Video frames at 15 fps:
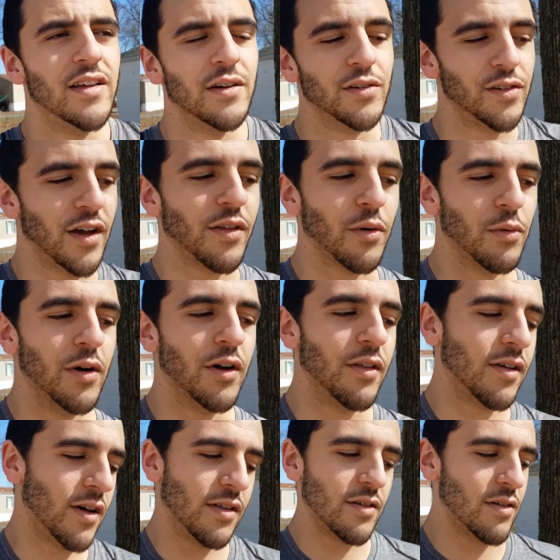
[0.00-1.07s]
It was either one or
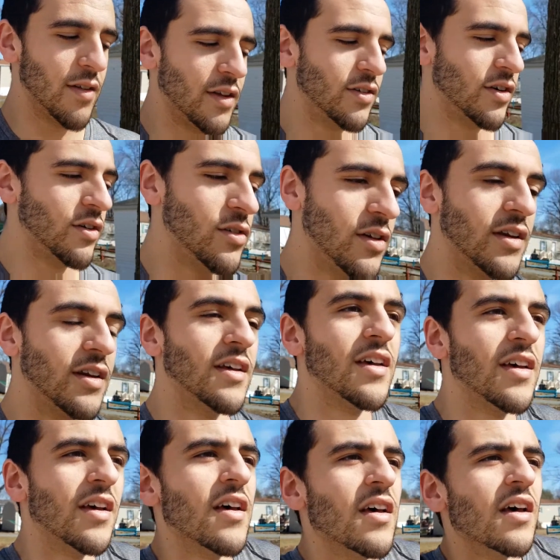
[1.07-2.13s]
the other. They chose it.
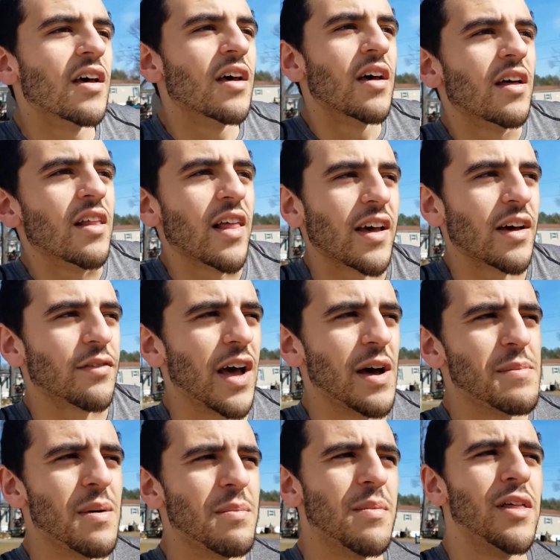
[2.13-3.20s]
Like, I've
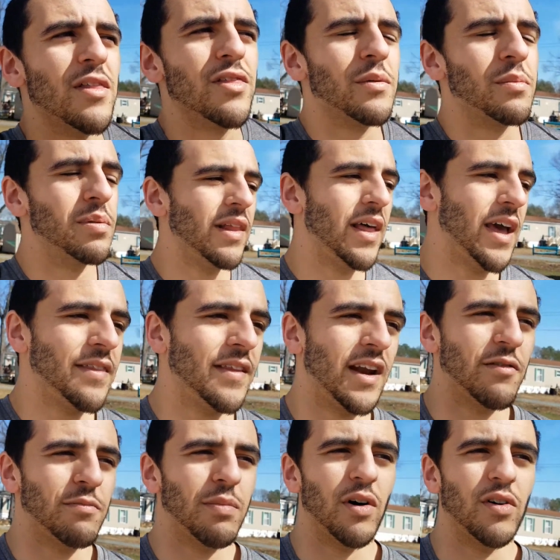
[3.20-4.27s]
got my monthly plan that
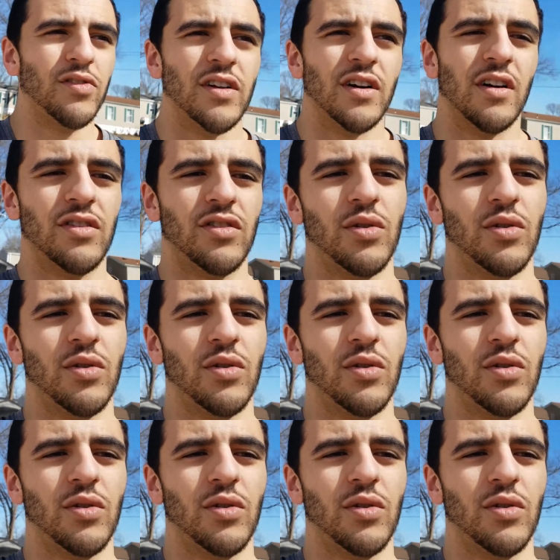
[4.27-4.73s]
I've posted on